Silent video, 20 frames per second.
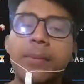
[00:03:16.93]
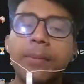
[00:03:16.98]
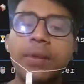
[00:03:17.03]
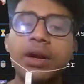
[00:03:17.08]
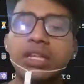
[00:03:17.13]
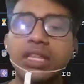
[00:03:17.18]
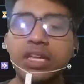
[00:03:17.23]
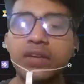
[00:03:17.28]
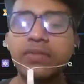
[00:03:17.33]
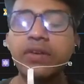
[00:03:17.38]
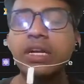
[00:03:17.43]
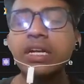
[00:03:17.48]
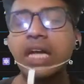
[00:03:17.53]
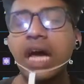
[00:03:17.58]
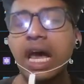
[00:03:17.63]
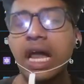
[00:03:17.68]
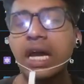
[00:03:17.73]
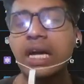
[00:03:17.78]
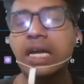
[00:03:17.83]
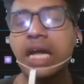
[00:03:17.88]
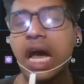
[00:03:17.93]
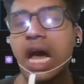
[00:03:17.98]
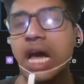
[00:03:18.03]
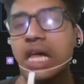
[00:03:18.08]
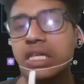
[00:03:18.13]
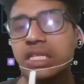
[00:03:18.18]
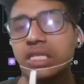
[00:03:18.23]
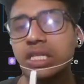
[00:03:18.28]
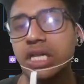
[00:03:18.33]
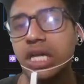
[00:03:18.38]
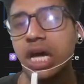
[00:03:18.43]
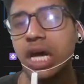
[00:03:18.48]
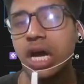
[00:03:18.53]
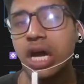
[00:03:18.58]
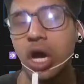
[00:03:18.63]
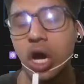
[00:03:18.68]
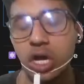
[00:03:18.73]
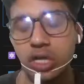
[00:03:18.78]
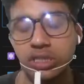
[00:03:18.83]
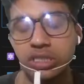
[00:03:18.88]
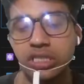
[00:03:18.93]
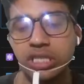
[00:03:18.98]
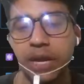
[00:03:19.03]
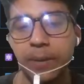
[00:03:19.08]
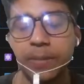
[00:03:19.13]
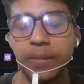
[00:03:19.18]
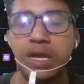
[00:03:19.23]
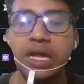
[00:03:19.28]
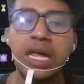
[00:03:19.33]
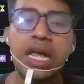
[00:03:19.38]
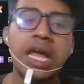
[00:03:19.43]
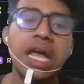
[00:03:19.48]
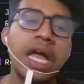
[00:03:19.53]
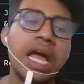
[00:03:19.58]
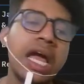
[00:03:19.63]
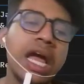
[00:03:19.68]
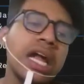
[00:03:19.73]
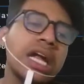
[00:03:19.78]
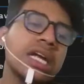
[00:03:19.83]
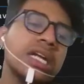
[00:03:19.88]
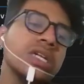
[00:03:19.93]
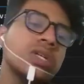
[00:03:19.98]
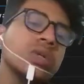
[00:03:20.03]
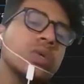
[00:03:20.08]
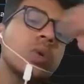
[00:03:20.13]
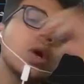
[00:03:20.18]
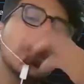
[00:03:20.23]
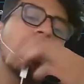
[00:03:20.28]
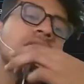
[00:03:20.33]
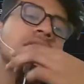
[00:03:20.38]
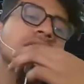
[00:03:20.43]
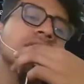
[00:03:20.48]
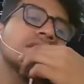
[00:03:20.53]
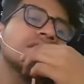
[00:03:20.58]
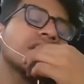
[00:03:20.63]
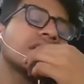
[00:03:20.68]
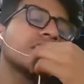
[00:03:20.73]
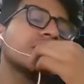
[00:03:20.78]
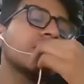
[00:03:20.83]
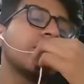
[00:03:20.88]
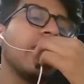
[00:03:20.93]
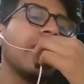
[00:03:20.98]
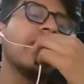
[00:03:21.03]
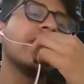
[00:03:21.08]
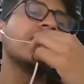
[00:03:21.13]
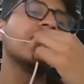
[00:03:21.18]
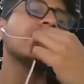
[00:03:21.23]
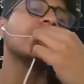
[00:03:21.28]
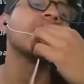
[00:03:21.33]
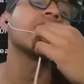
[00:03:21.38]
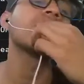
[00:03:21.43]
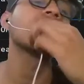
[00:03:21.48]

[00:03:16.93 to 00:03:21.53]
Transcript: but they will direct ask the concept, and you can't just explain it